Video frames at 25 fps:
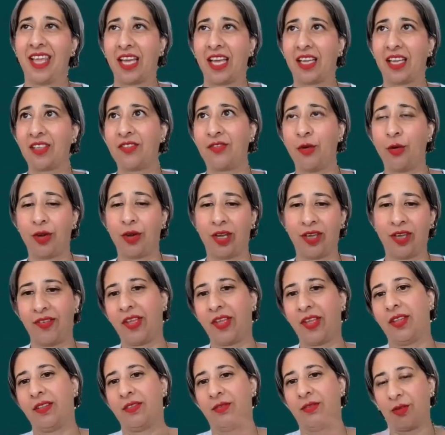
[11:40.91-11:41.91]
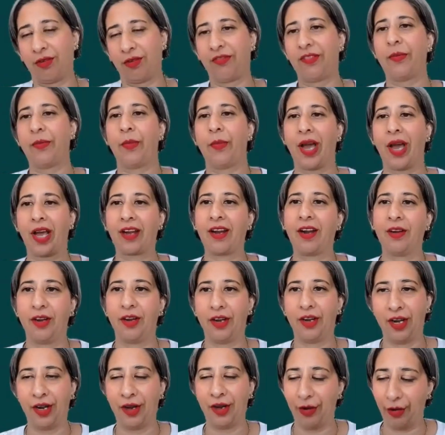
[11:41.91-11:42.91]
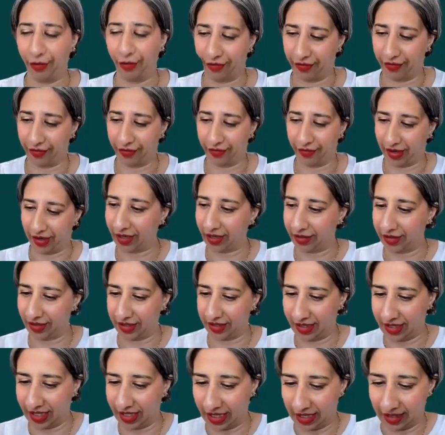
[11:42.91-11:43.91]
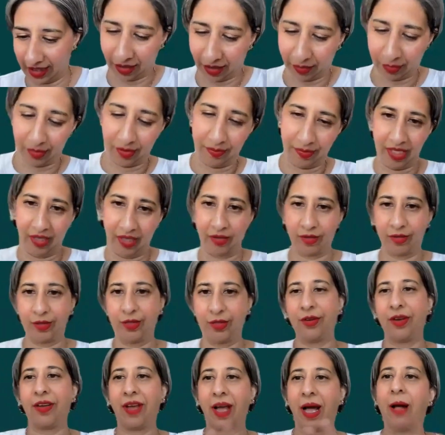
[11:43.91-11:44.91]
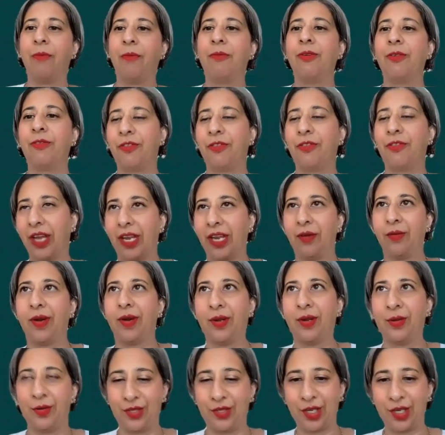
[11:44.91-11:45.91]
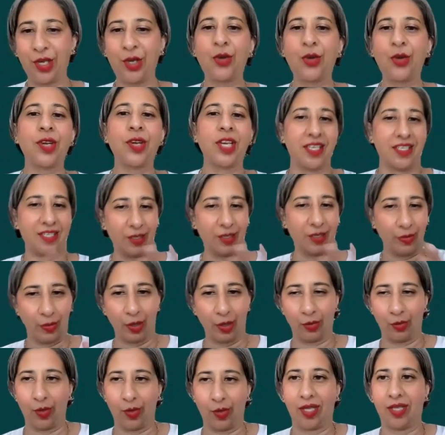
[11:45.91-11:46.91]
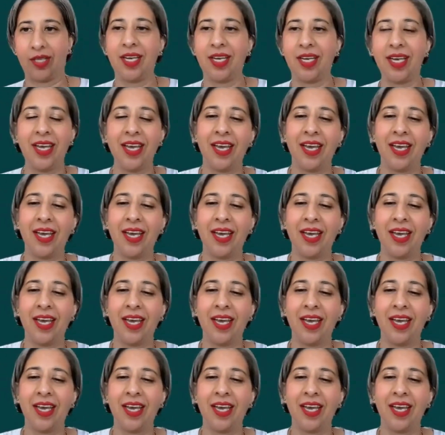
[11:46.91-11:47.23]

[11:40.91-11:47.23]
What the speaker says: thanks for giving sort of the background on ANOVA, because that will be also helpful for anyone who's curious about what